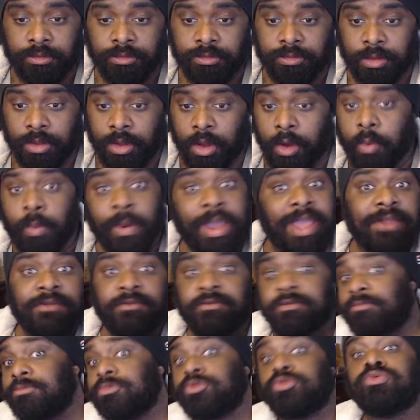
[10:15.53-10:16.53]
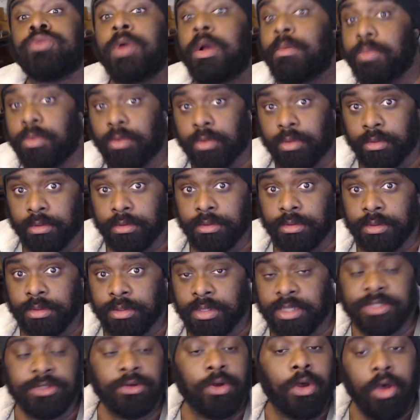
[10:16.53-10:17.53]
away from trouble.
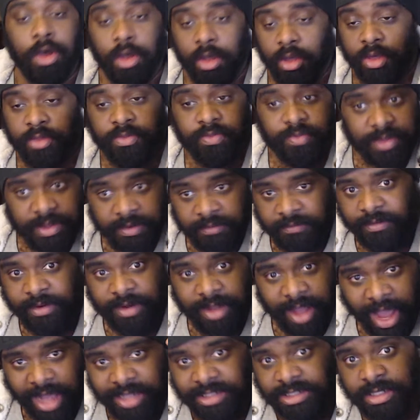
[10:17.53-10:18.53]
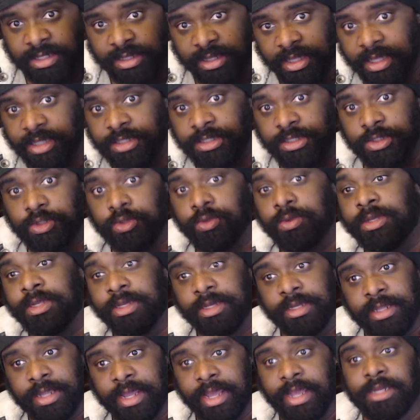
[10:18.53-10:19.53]
These are all different kinds of things you
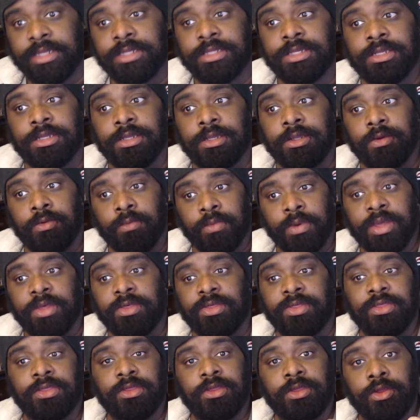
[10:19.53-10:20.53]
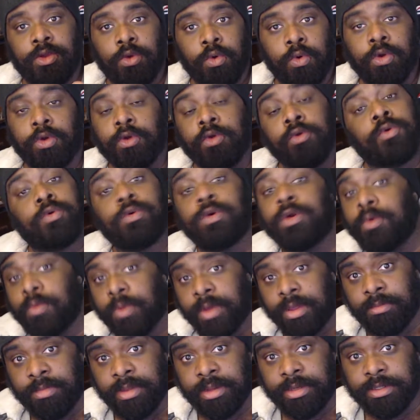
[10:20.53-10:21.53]
can get with your crew
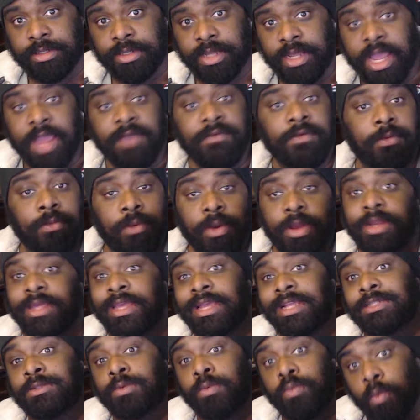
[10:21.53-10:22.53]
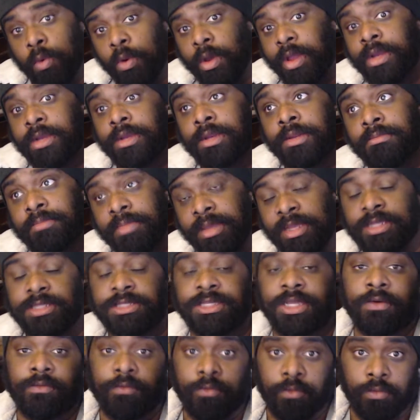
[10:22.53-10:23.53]
equipment. Everyone gets one piece of crew